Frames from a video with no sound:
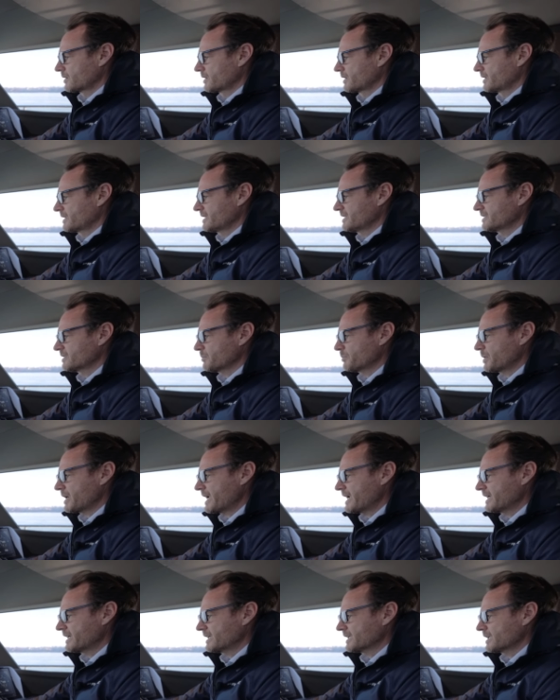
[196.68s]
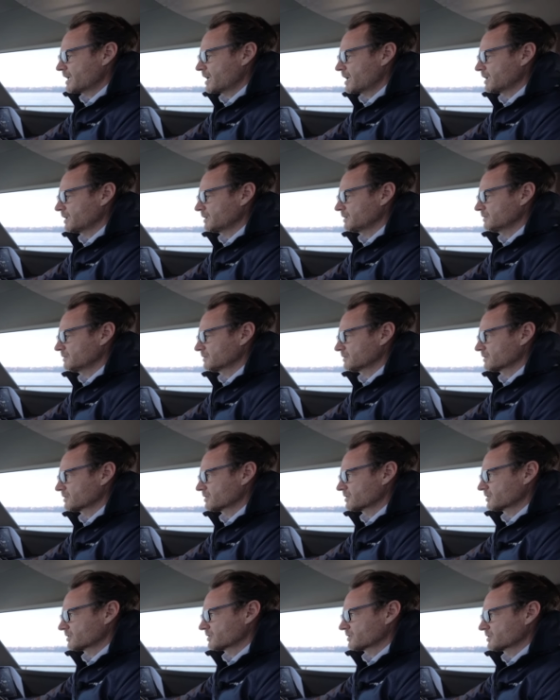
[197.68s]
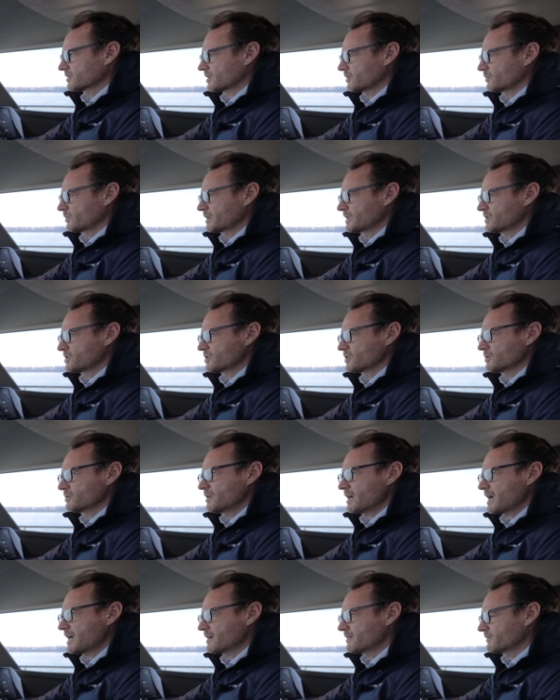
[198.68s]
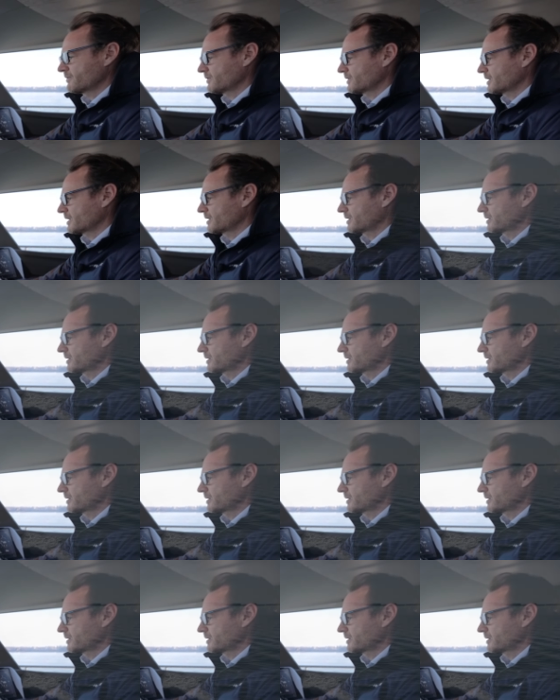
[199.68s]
It is a planing hull, so we do have